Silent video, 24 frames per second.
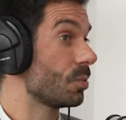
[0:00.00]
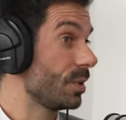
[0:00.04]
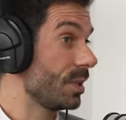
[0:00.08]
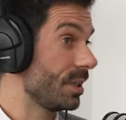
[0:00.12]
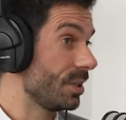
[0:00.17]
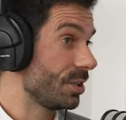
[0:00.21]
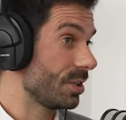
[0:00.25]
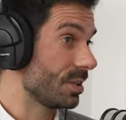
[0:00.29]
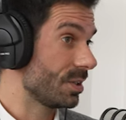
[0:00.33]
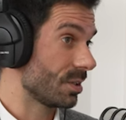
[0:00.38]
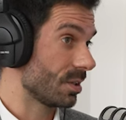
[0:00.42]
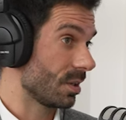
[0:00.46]

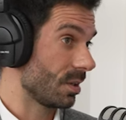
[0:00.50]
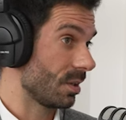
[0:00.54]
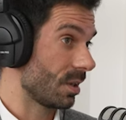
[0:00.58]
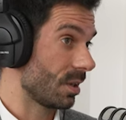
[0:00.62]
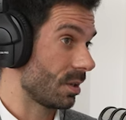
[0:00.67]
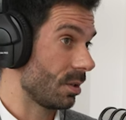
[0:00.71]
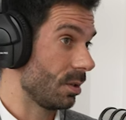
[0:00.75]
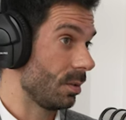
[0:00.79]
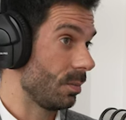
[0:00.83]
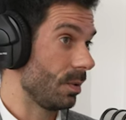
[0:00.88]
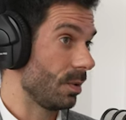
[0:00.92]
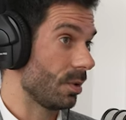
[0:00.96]
regions on the
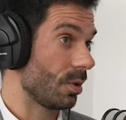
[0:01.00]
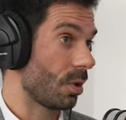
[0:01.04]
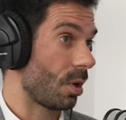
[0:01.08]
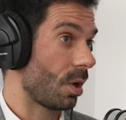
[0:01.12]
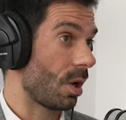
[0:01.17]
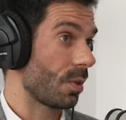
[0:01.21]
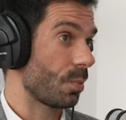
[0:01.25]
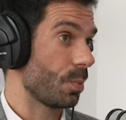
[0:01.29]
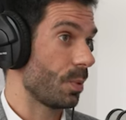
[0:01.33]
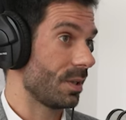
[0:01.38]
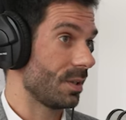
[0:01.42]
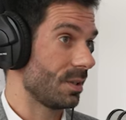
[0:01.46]
global
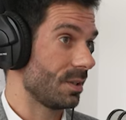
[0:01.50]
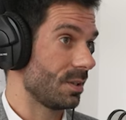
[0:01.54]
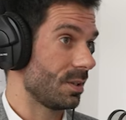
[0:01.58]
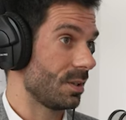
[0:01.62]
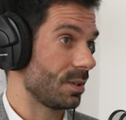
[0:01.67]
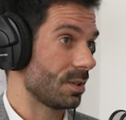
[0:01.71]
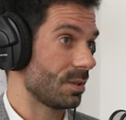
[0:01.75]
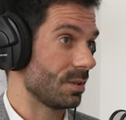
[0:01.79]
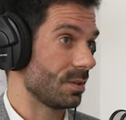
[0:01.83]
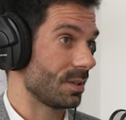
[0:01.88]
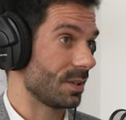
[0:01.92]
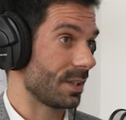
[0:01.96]
north where
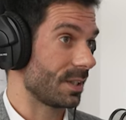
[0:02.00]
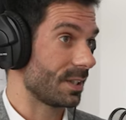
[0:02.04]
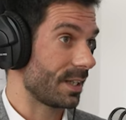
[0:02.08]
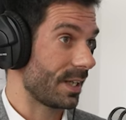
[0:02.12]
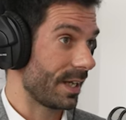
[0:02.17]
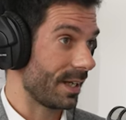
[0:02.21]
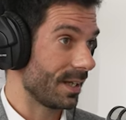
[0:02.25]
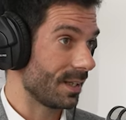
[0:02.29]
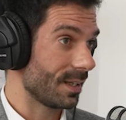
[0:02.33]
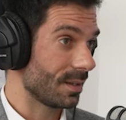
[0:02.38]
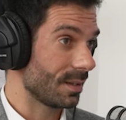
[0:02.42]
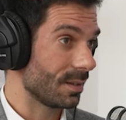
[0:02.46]
decisions are
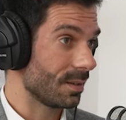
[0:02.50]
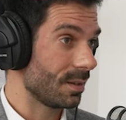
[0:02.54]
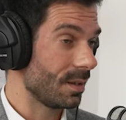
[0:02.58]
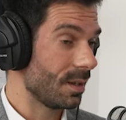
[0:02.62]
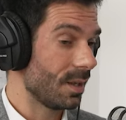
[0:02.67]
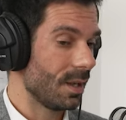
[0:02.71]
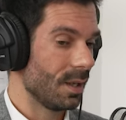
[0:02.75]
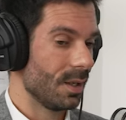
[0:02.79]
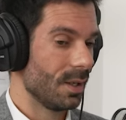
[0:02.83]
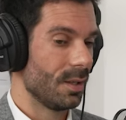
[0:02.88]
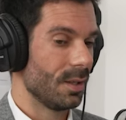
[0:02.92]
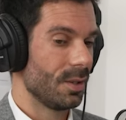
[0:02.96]
taken
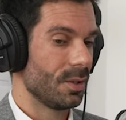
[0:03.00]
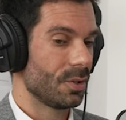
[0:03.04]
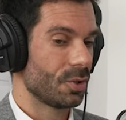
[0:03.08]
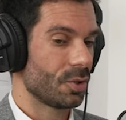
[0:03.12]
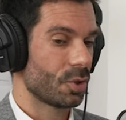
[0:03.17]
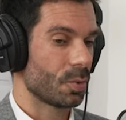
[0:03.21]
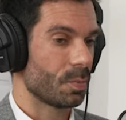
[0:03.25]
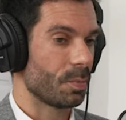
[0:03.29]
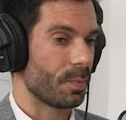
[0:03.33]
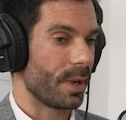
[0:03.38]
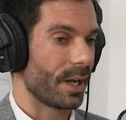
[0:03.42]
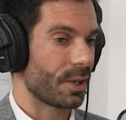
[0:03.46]

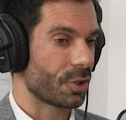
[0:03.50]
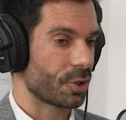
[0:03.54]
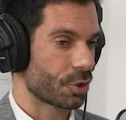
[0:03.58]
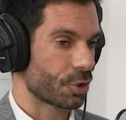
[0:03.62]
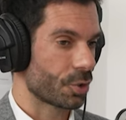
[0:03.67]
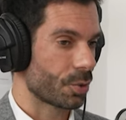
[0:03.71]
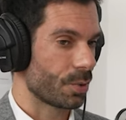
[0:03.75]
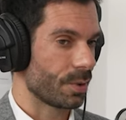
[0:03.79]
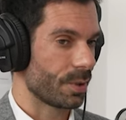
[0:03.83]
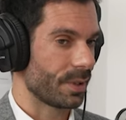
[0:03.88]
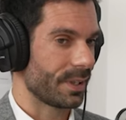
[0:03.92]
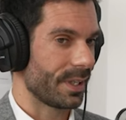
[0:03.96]
to make
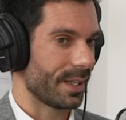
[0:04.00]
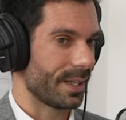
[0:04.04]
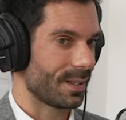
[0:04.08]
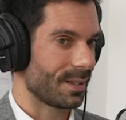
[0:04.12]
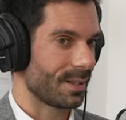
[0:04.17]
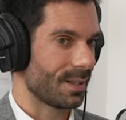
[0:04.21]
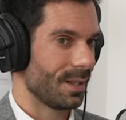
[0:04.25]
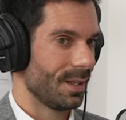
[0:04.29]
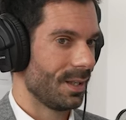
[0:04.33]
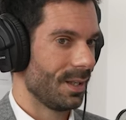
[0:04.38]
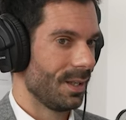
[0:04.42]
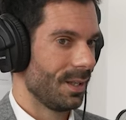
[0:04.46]
sure
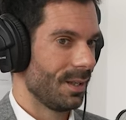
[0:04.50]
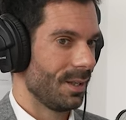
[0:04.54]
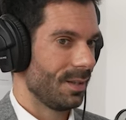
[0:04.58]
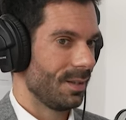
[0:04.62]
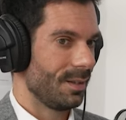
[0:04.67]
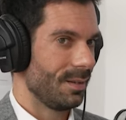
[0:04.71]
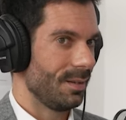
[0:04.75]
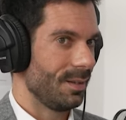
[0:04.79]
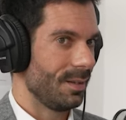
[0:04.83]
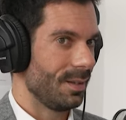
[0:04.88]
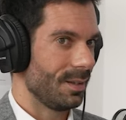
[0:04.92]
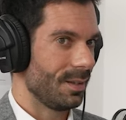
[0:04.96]
that
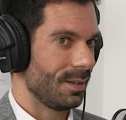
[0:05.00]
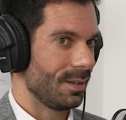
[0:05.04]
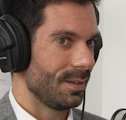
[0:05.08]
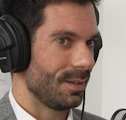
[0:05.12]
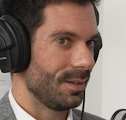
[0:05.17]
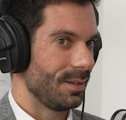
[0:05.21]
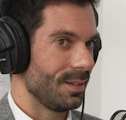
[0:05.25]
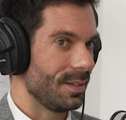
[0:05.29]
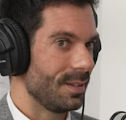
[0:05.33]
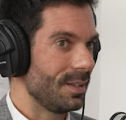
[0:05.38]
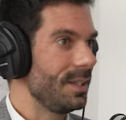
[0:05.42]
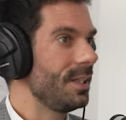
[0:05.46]
the
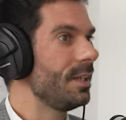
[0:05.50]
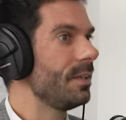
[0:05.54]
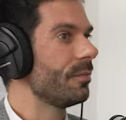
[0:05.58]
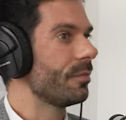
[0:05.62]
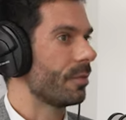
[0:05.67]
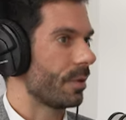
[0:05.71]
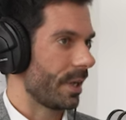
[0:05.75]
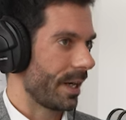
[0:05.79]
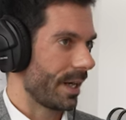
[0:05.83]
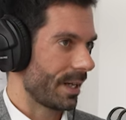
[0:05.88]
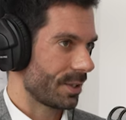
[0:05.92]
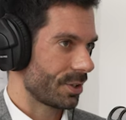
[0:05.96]
the need
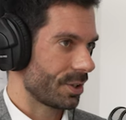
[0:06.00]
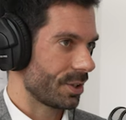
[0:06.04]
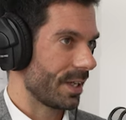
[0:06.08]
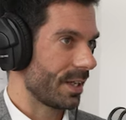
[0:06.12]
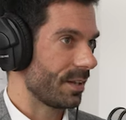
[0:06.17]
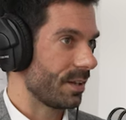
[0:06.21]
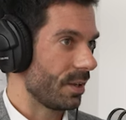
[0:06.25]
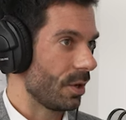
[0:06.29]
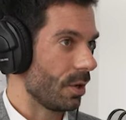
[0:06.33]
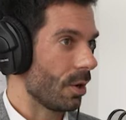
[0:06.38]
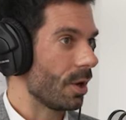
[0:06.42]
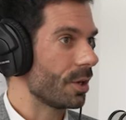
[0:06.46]
for action
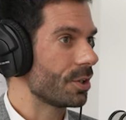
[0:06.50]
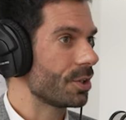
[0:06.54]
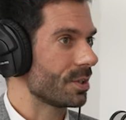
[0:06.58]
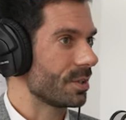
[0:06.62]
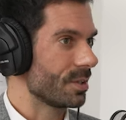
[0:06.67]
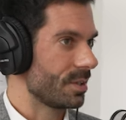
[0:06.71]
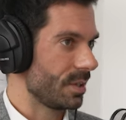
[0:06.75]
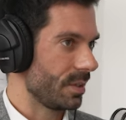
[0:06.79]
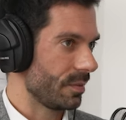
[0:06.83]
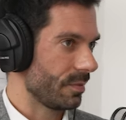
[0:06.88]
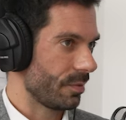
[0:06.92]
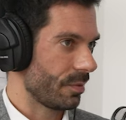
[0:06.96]
and the
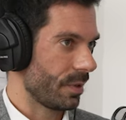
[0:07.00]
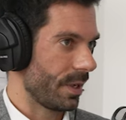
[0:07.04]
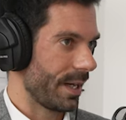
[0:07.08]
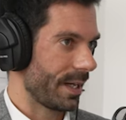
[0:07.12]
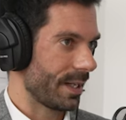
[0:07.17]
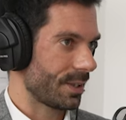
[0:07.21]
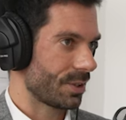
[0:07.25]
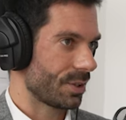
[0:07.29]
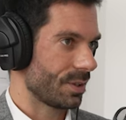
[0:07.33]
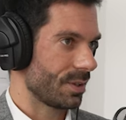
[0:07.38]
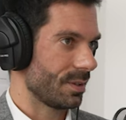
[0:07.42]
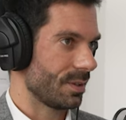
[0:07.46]
urgency for
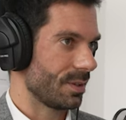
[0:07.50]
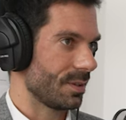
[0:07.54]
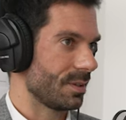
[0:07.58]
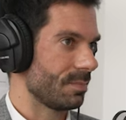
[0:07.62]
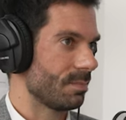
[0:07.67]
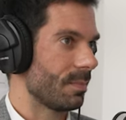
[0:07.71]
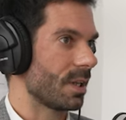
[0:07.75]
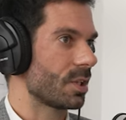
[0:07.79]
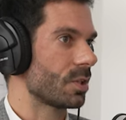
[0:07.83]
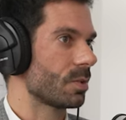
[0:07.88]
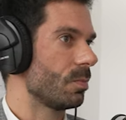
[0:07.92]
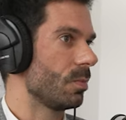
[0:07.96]
action
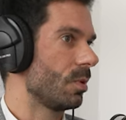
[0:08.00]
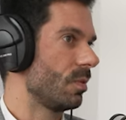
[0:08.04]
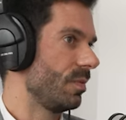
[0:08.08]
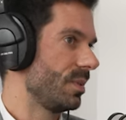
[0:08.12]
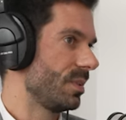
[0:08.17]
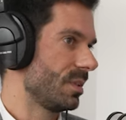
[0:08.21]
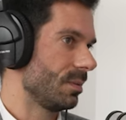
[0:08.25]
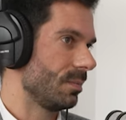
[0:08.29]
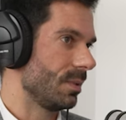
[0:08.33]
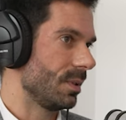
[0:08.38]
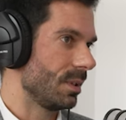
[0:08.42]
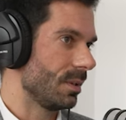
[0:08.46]
is much more
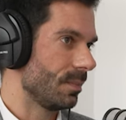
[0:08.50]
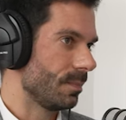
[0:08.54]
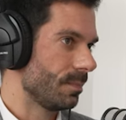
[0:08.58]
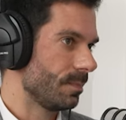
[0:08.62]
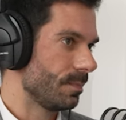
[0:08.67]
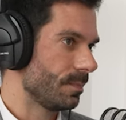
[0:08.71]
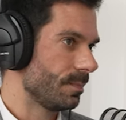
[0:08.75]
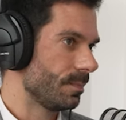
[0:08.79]
visible.